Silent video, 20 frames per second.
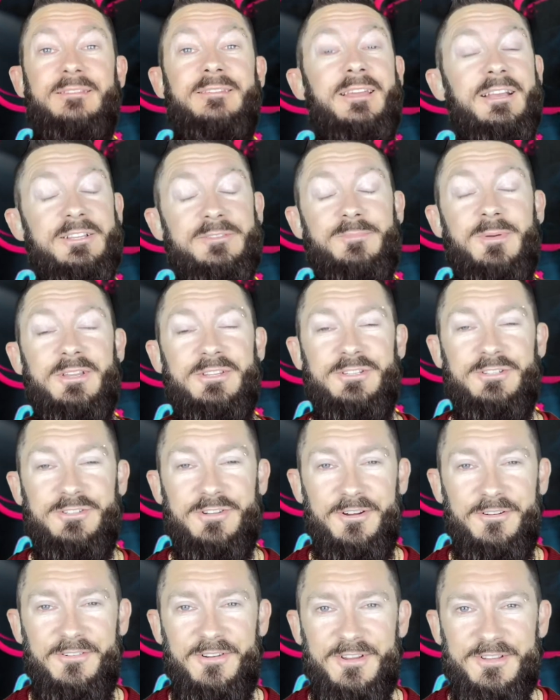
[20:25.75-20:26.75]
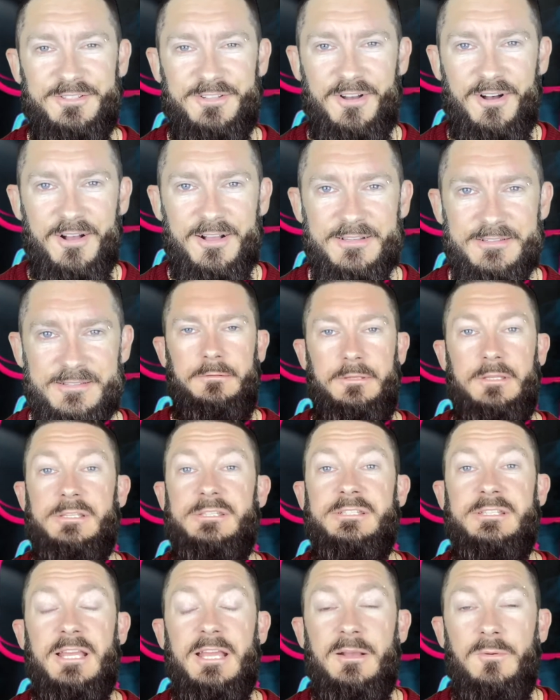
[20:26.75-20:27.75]
Next piece of trivia is, guys, the
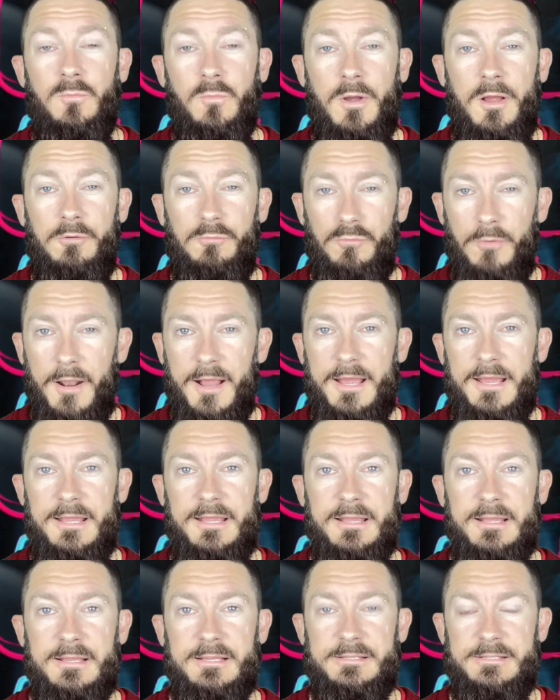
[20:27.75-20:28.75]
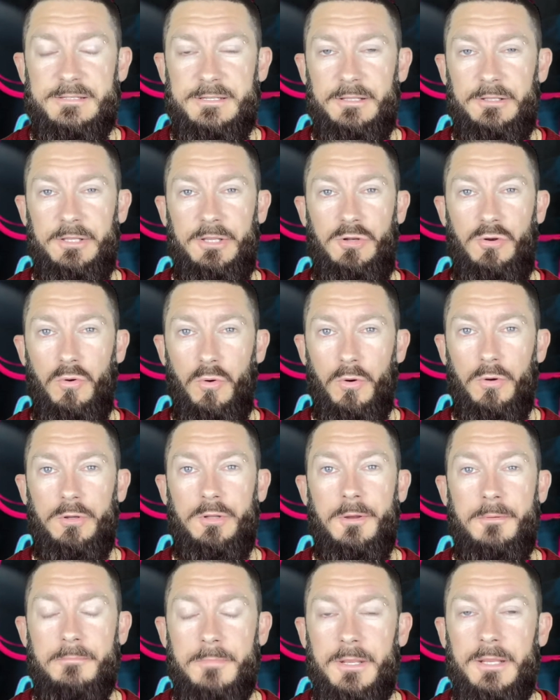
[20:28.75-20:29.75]
scene where Ray is nearly caught
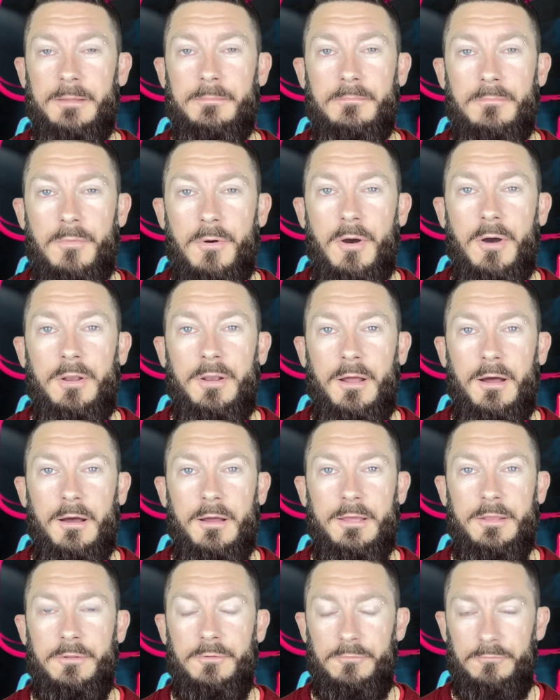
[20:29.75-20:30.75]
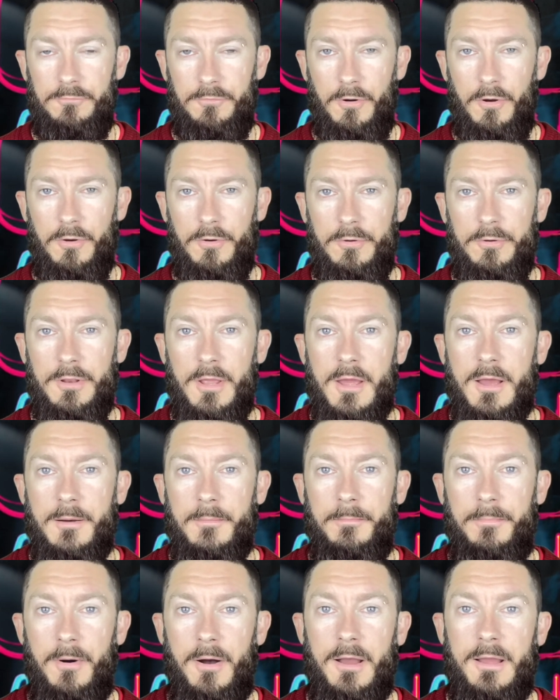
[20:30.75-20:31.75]
committing murder in the road
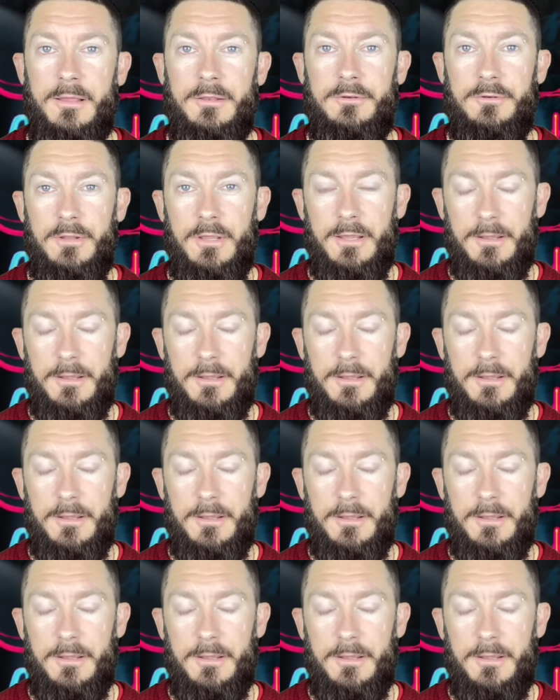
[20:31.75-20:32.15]
by